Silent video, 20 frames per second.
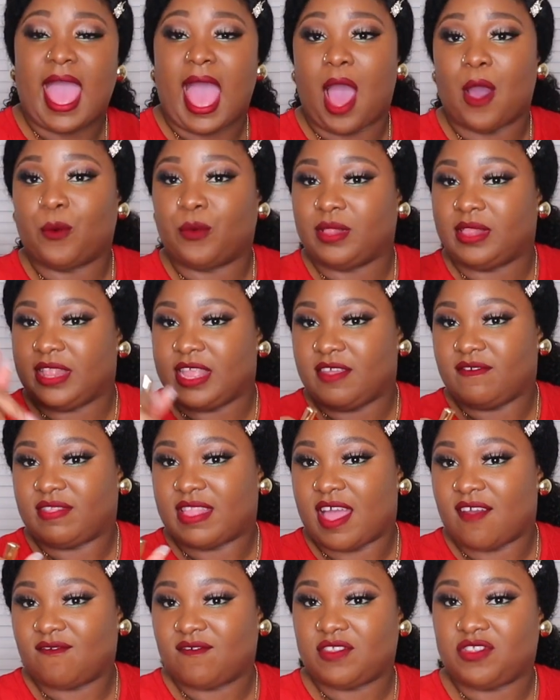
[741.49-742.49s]
I will leave
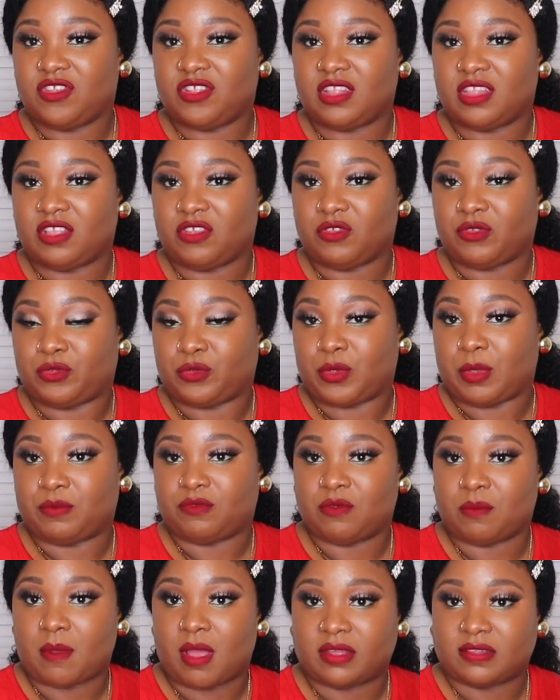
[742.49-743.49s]
that video in the
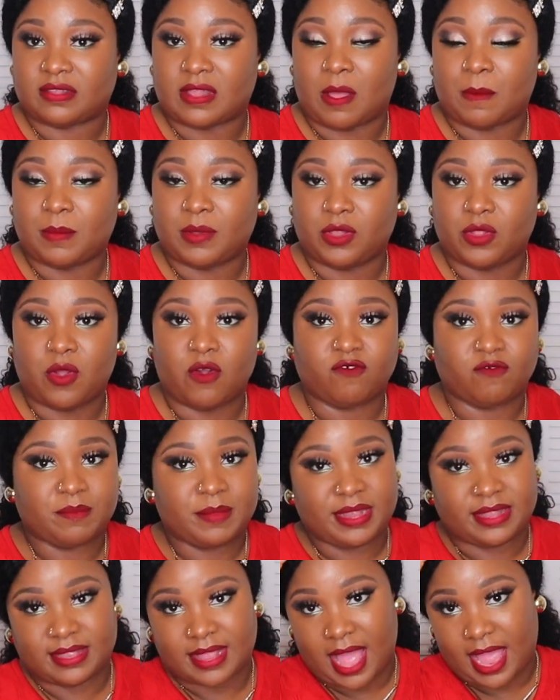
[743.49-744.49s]
description box down below of
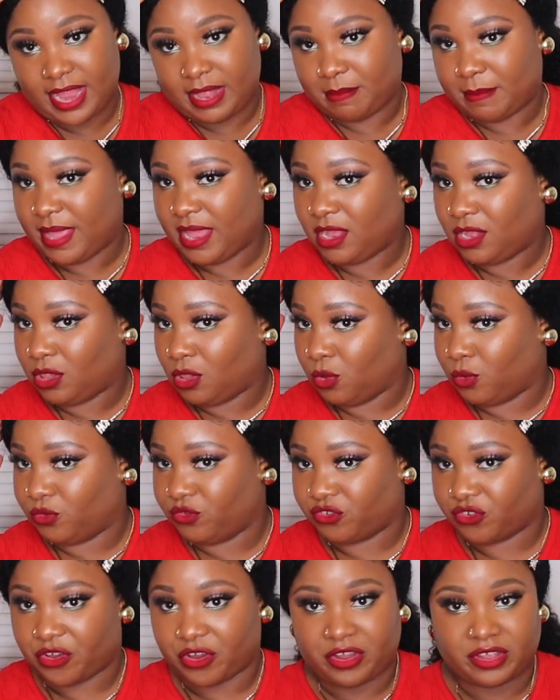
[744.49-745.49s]
me dyeing my
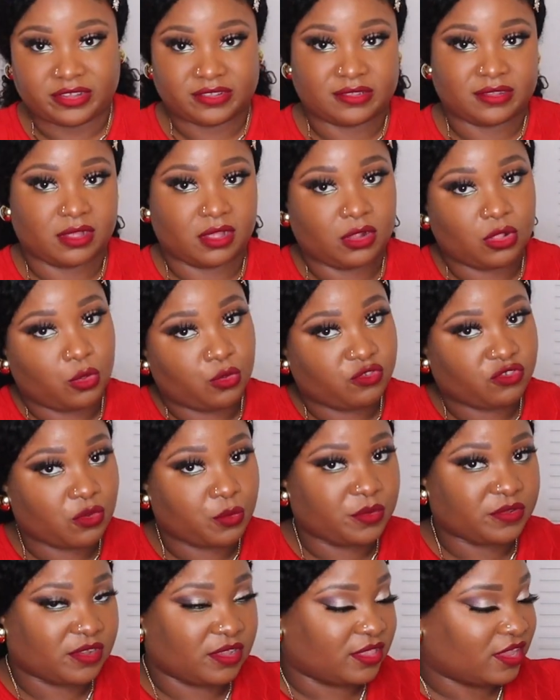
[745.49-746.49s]
closure, because the
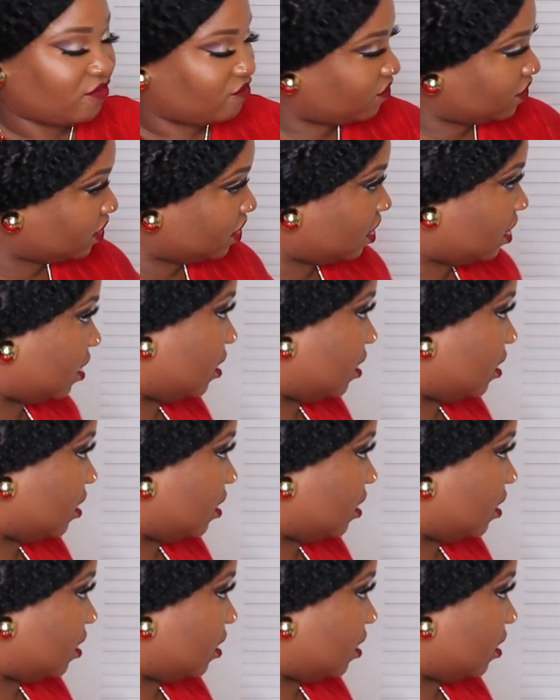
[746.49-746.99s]
closure was a different